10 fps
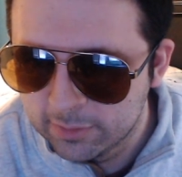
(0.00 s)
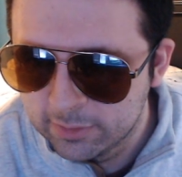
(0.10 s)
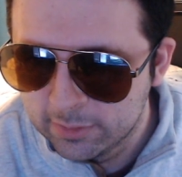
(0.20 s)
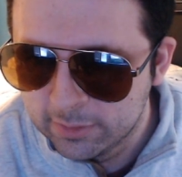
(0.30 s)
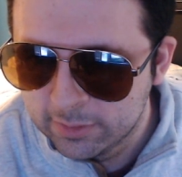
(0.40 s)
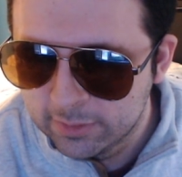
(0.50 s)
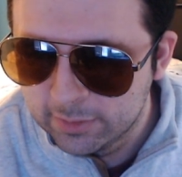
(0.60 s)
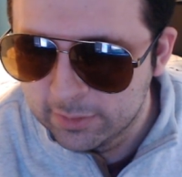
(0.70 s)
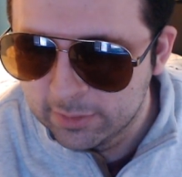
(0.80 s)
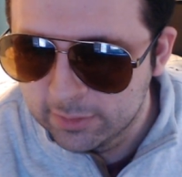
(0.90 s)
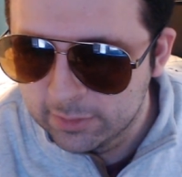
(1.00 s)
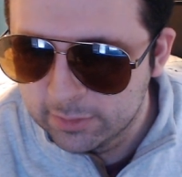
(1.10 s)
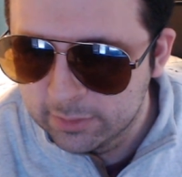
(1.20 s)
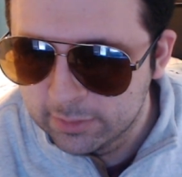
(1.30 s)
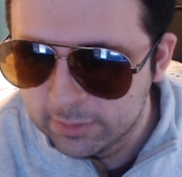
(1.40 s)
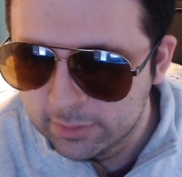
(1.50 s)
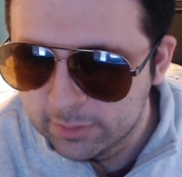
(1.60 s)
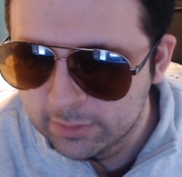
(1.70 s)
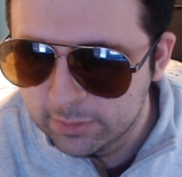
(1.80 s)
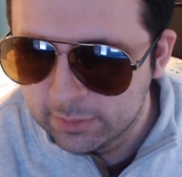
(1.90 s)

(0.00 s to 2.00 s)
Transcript: (no one is talking)